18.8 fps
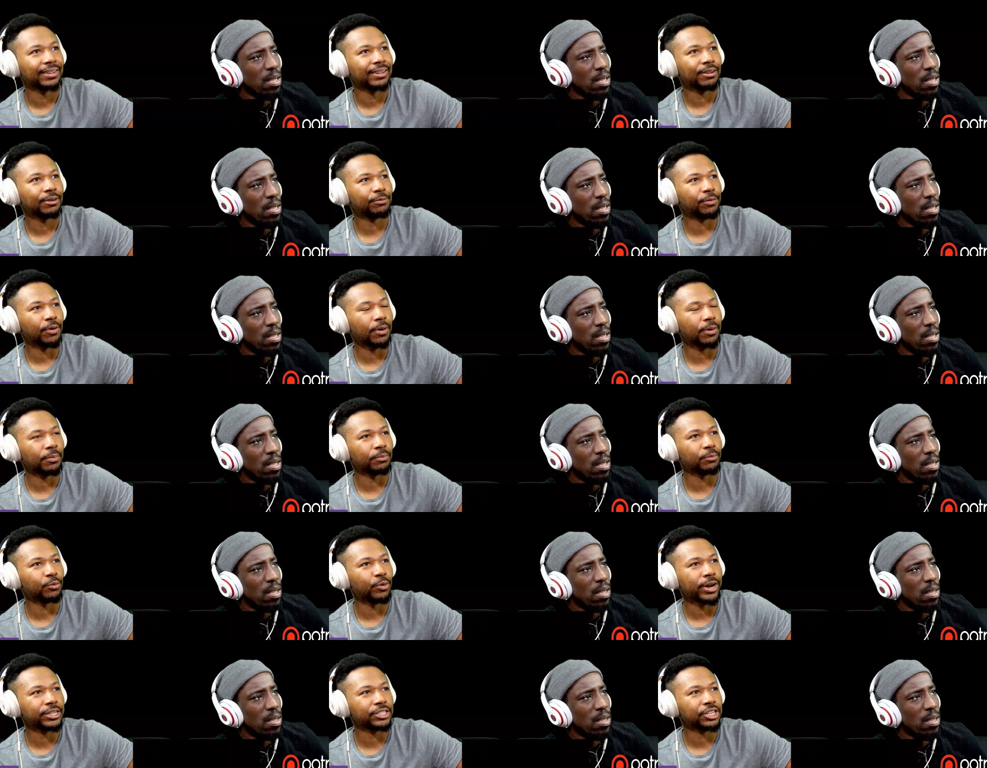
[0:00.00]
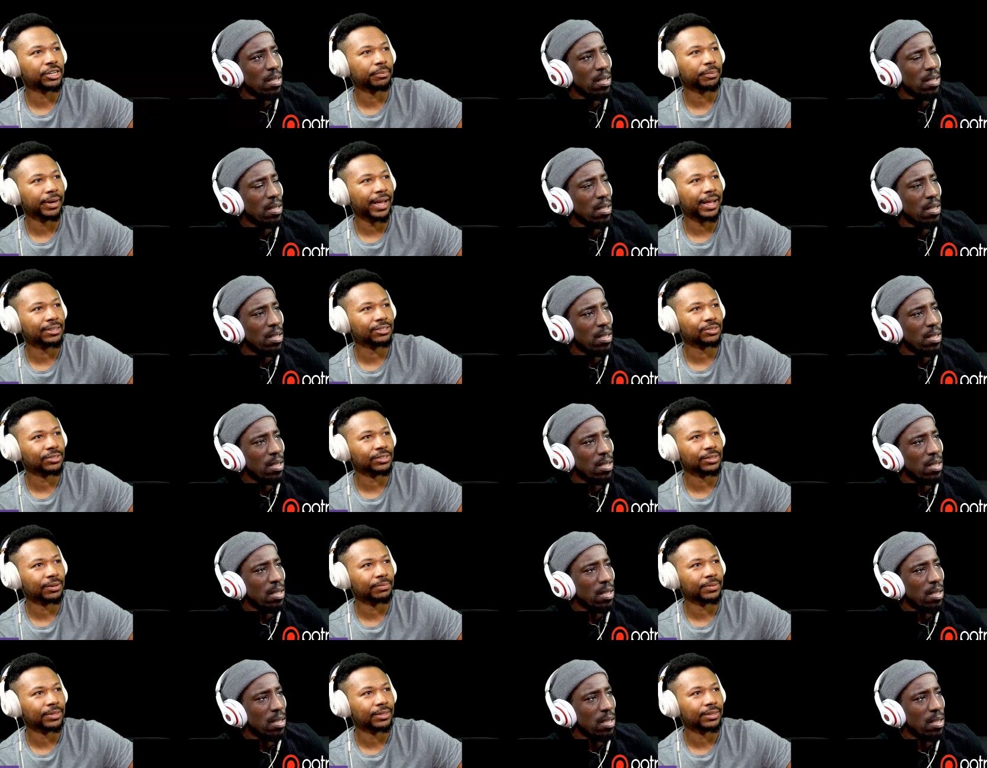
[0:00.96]
Speaker 1: from Raging Blast or
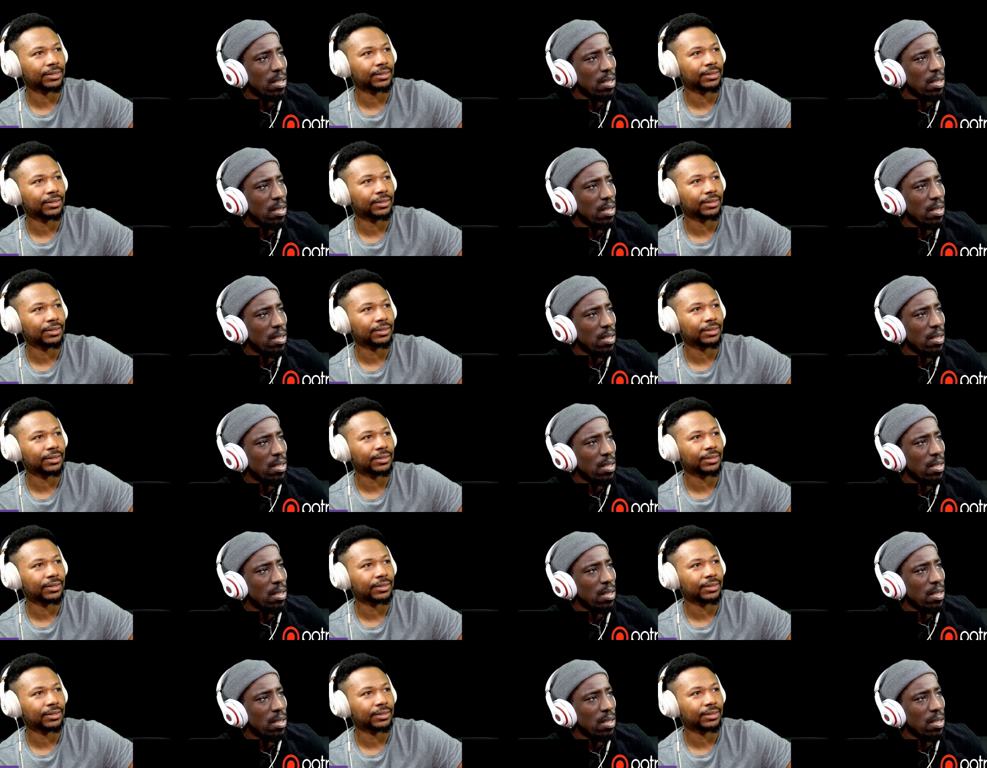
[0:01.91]
something.